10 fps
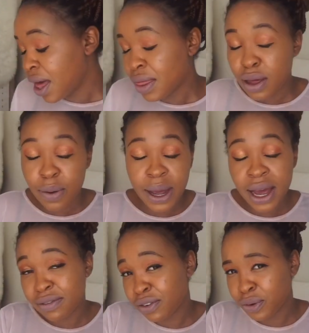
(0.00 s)
That way I
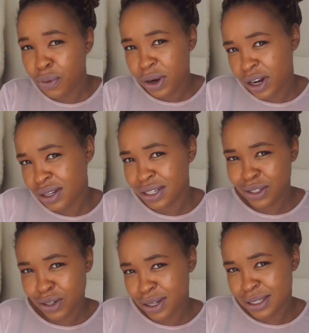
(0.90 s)
haven't recorded in such
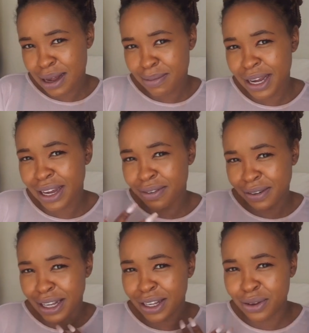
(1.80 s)
a long time, like, I feel
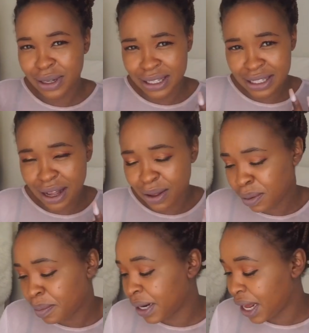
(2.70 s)
like you can tell.
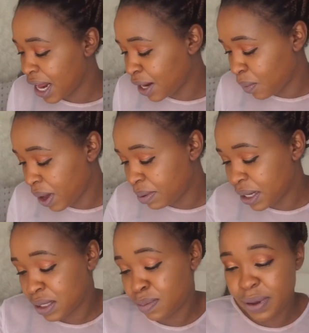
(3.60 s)
But anyway,
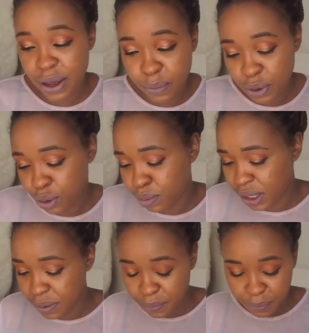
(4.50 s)
please bear with
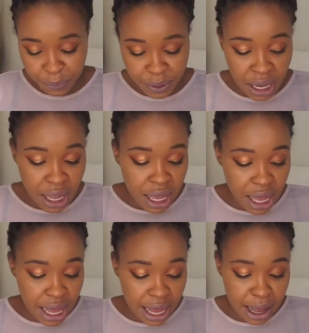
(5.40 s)
me.
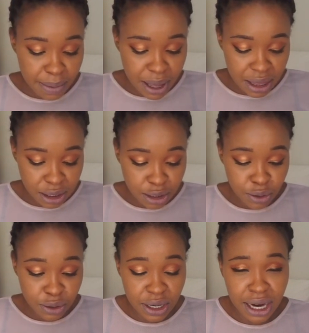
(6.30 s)
This is
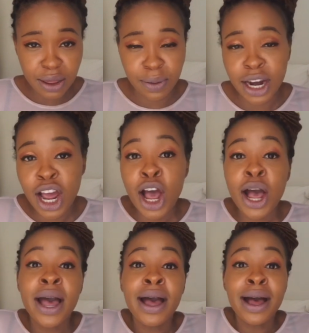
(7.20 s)
also another one.
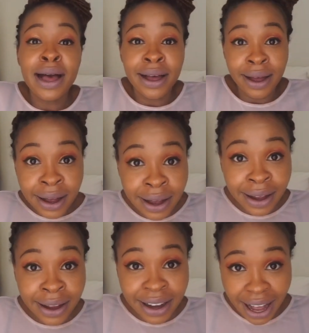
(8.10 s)

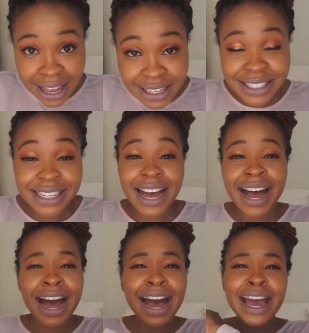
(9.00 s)
Guys,
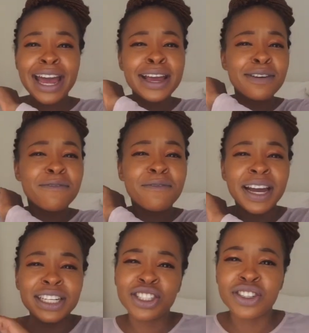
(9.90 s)
I
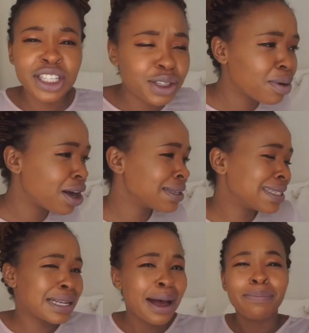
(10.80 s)
fight stretch
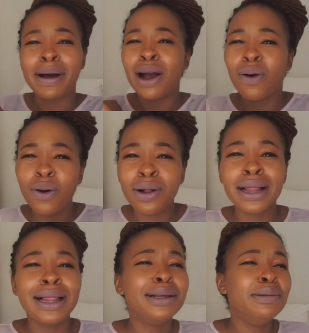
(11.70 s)
marks by
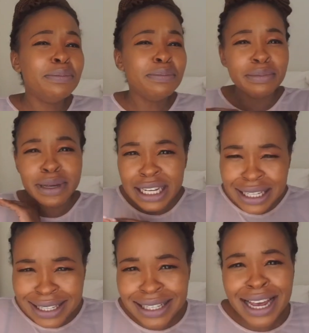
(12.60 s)
all
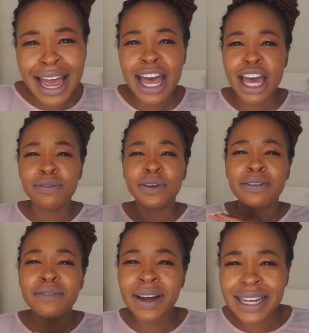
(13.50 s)
means. If you can
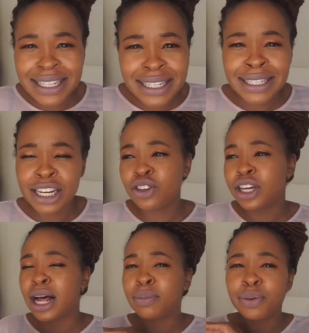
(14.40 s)
fight it and you can
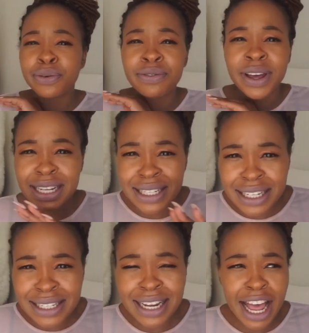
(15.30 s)
help prevent
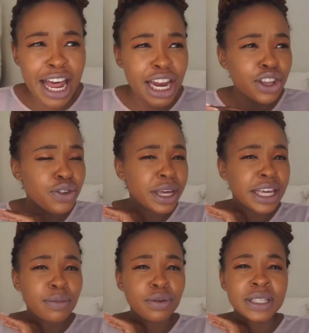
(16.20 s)
it and you can
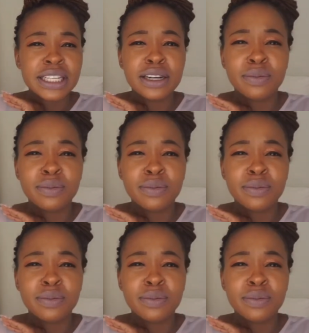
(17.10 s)
keep your skin